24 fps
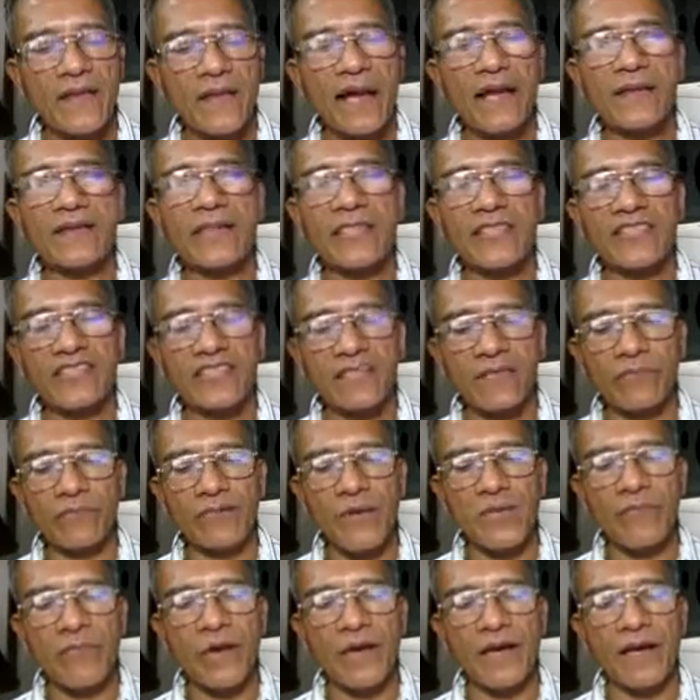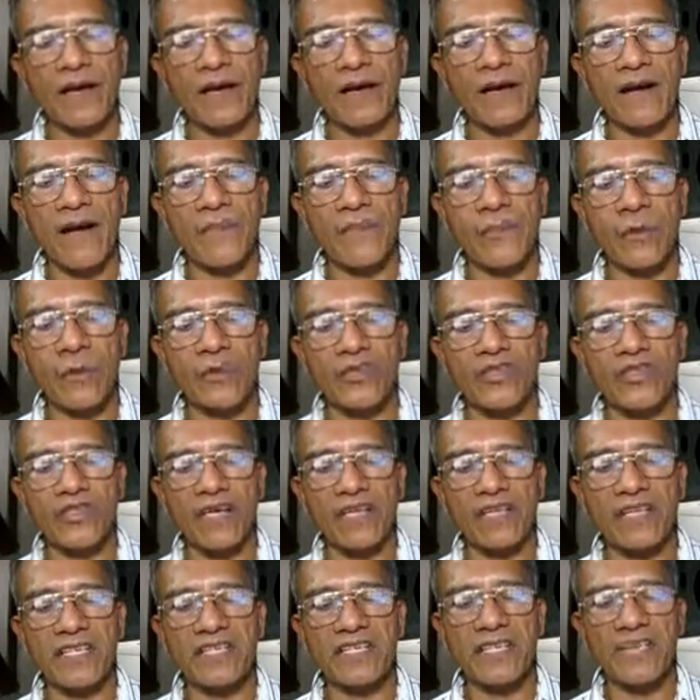and that is the biblical approach
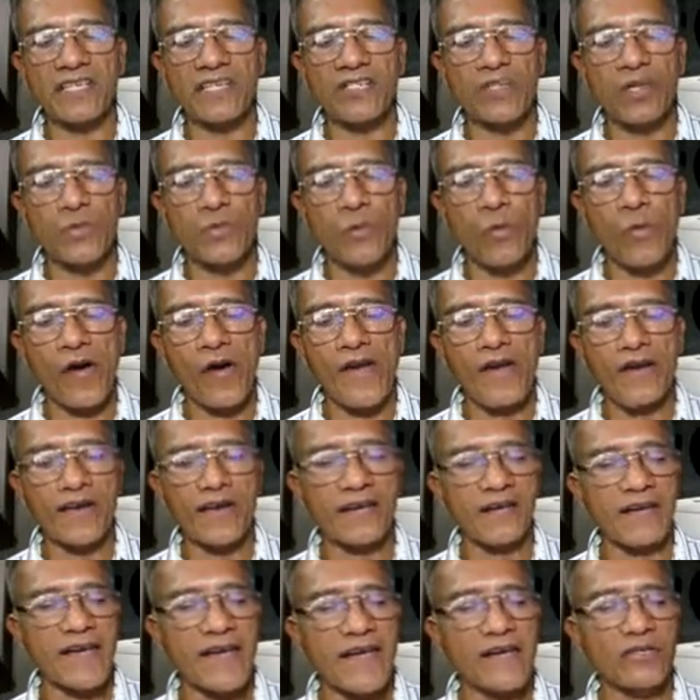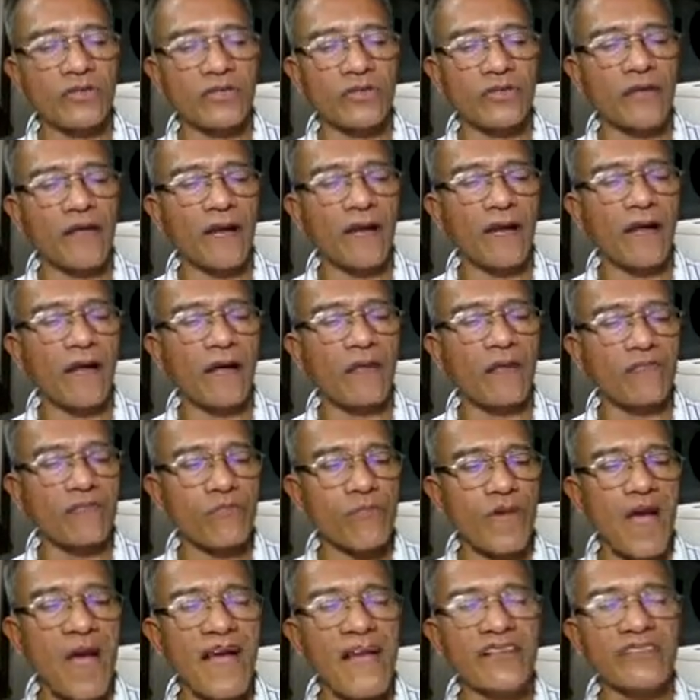that is incorporated into the Left
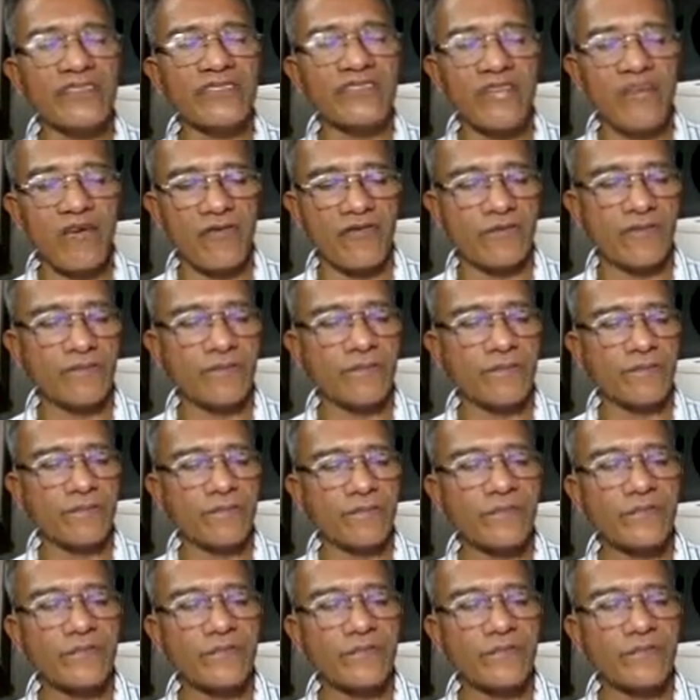Behind series.